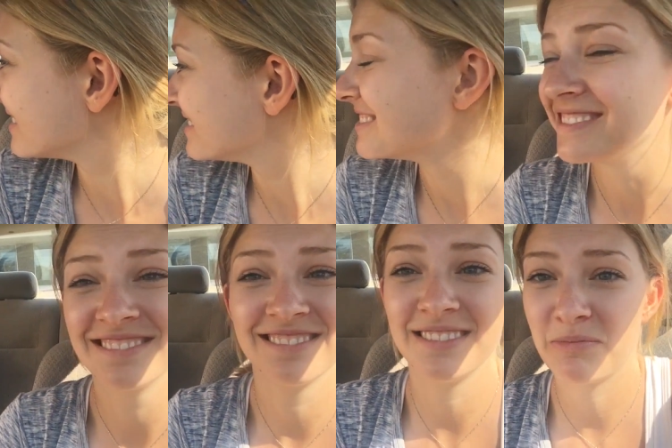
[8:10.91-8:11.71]
I don't know.
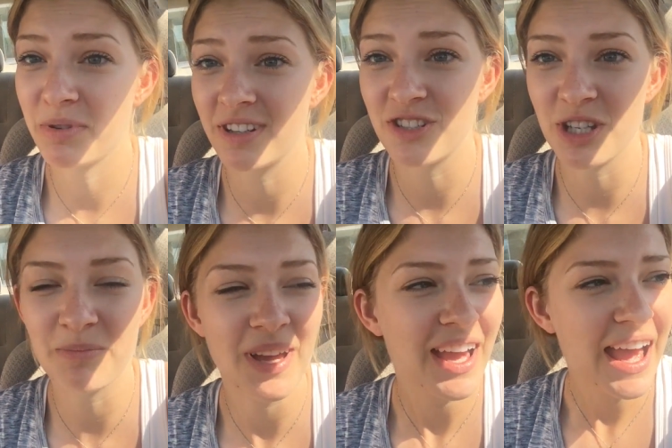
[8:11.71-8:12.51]
It's pretty
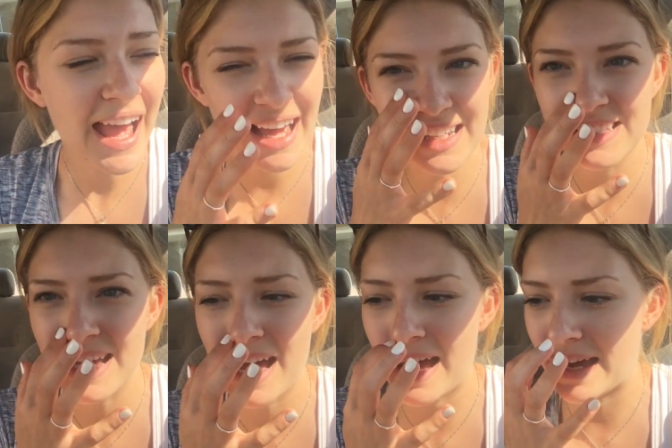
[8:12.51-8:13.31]
cheap. And
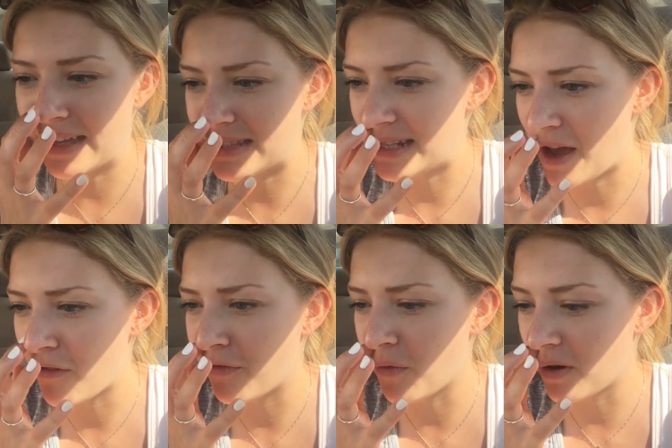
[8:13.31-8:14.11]
uh, it's
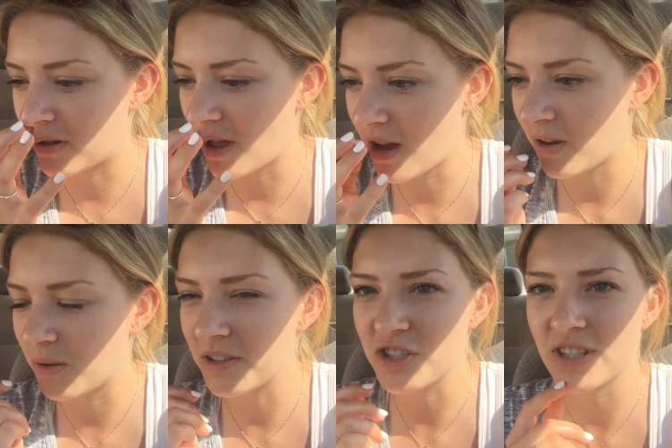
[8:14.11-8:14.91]
now 4 o'clock.
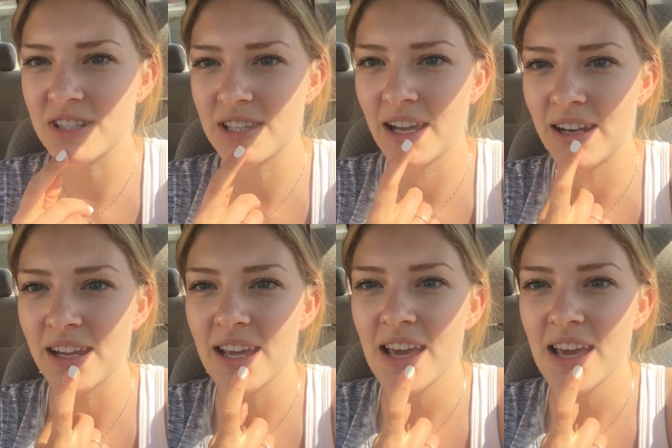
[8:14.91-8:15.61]
Holy shit, it's late.